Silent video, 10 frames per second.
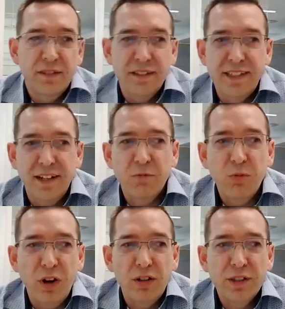it's our
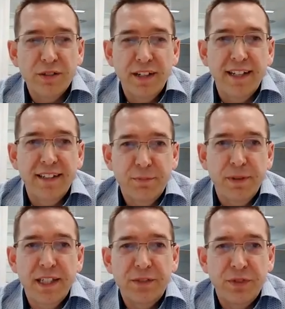role to create the
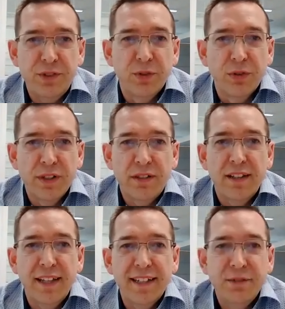space for stories
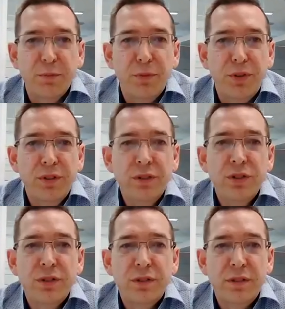like that to
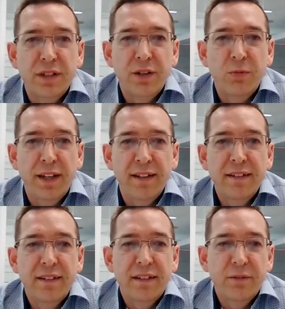emerge,
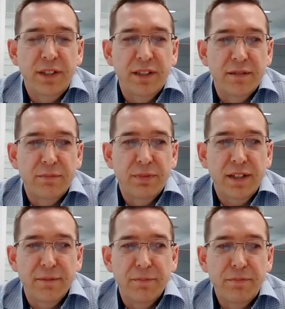where it can
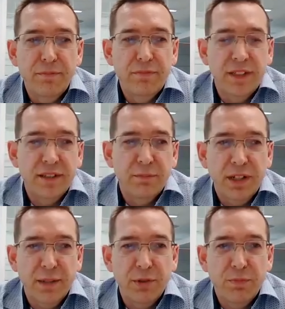become
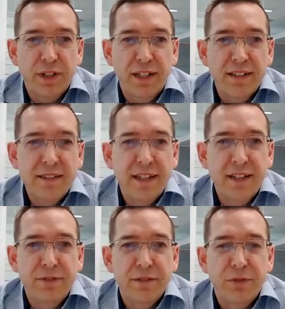a pretty
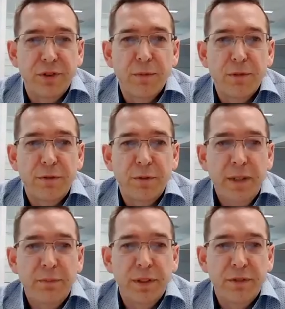unsafe environment for
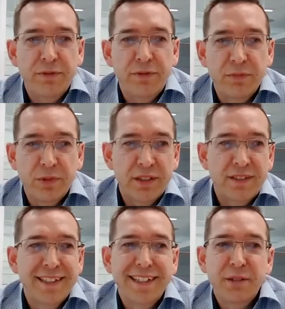people
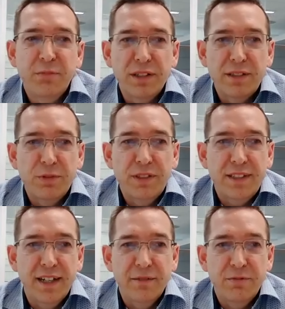because if we
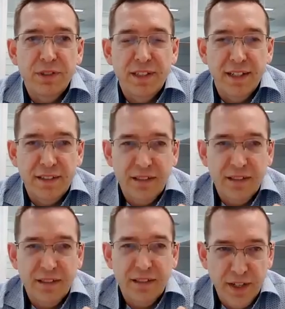start
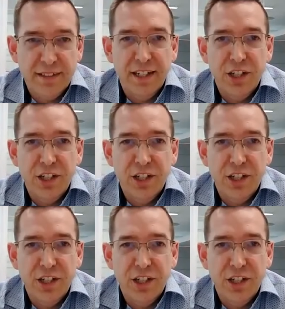to use